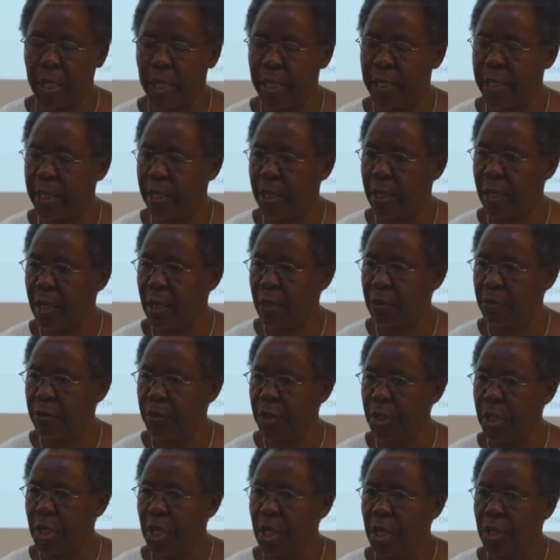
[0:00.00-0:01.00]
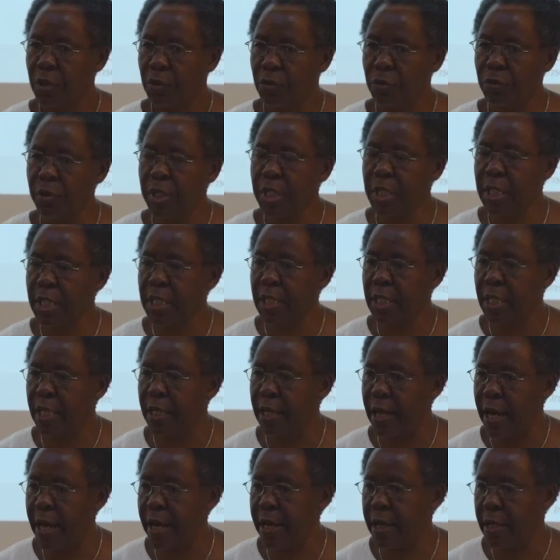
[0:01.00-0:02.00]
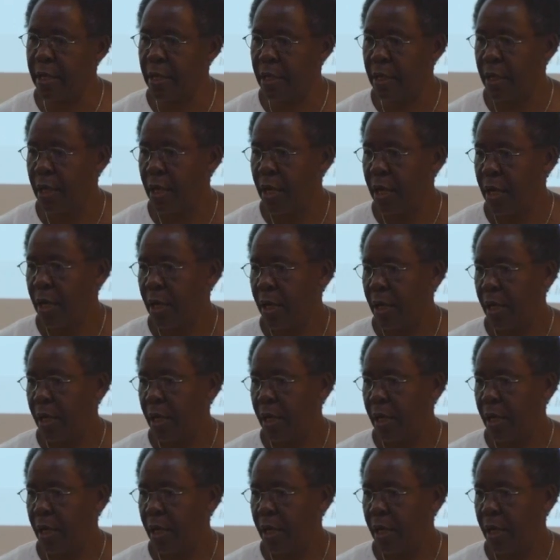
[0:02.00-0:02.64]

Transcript: We had around 269